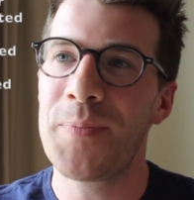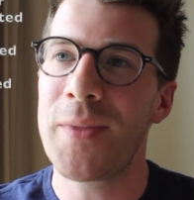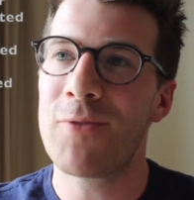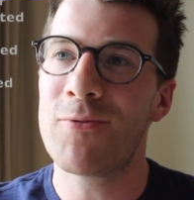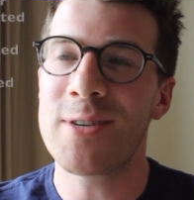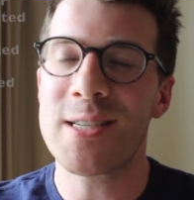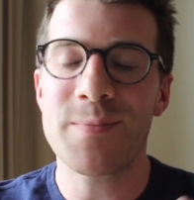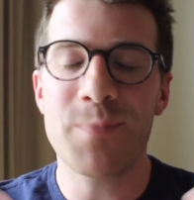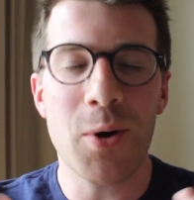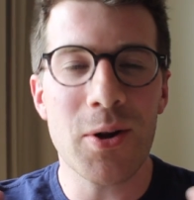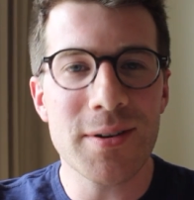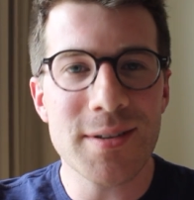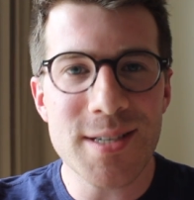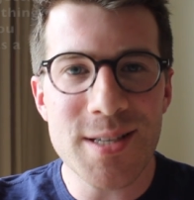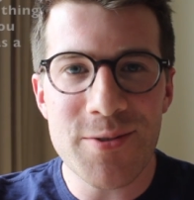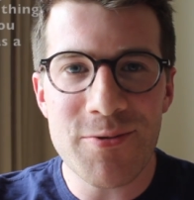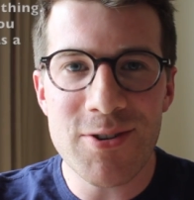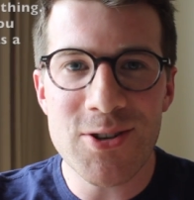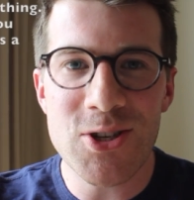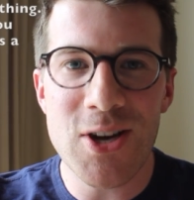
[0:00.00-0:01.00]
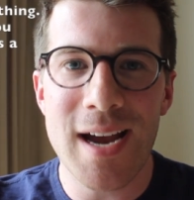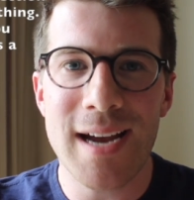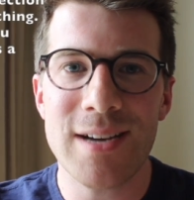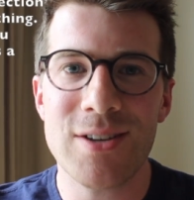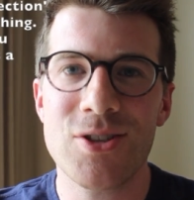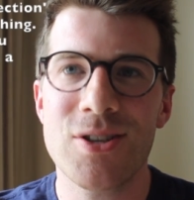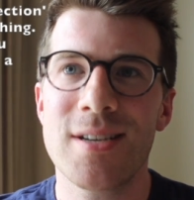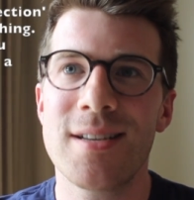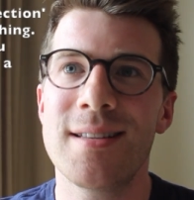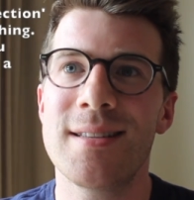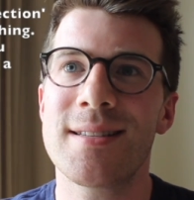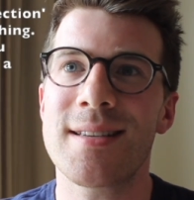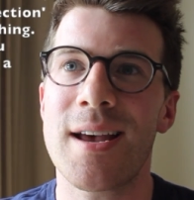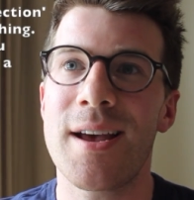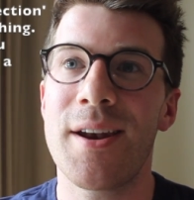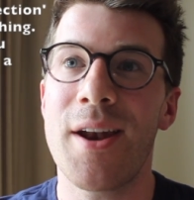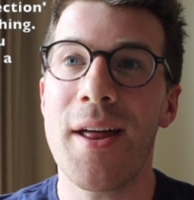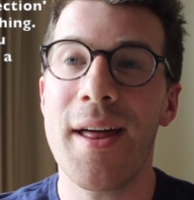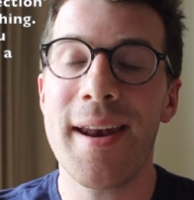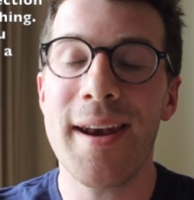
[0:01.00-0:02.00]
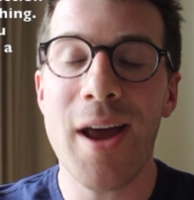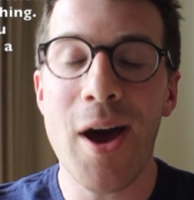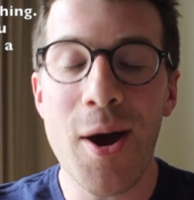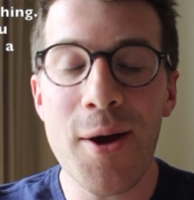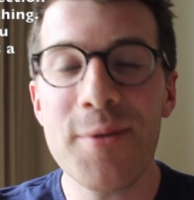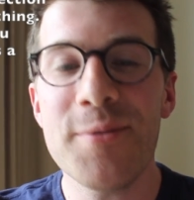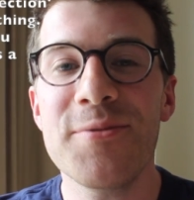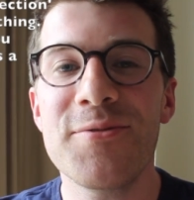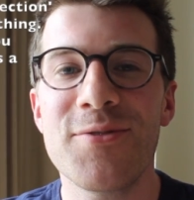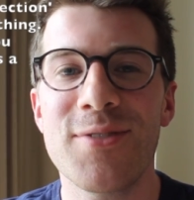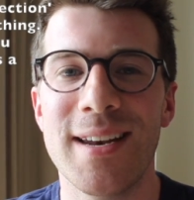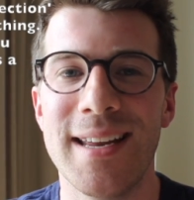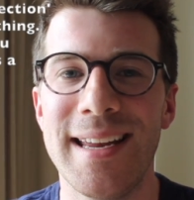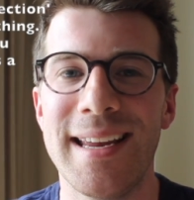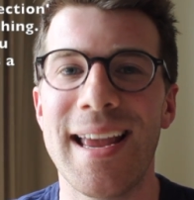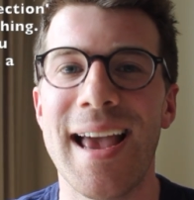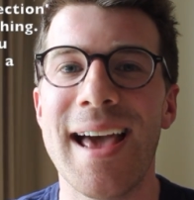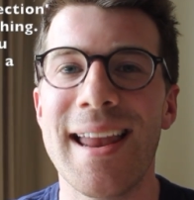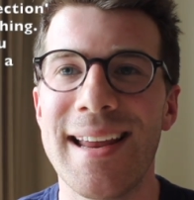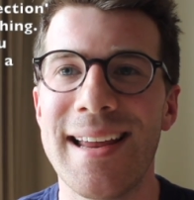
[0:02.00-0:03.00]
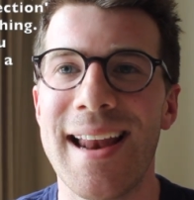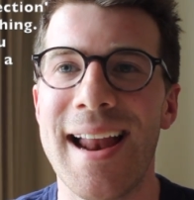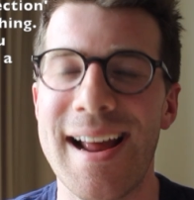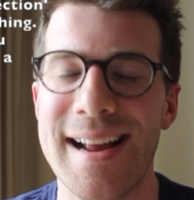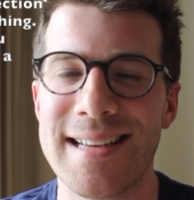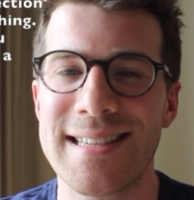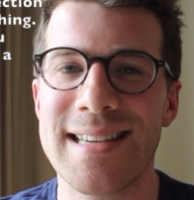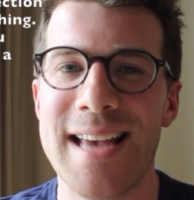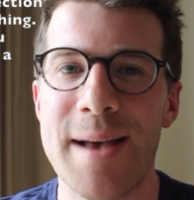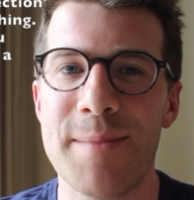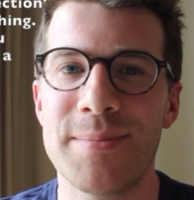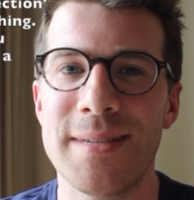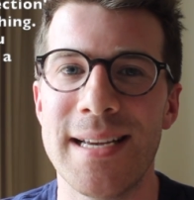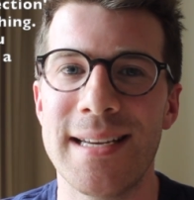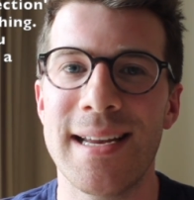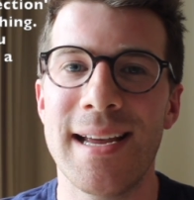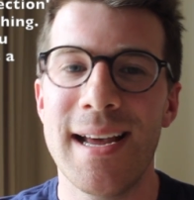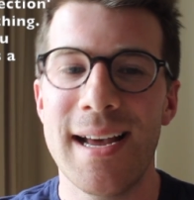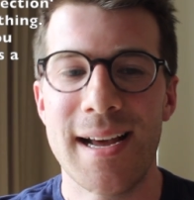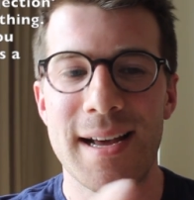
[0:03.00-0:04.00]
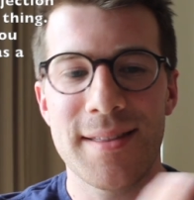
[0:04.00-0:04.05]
respond to the rejections, and then hopefully get it accepted.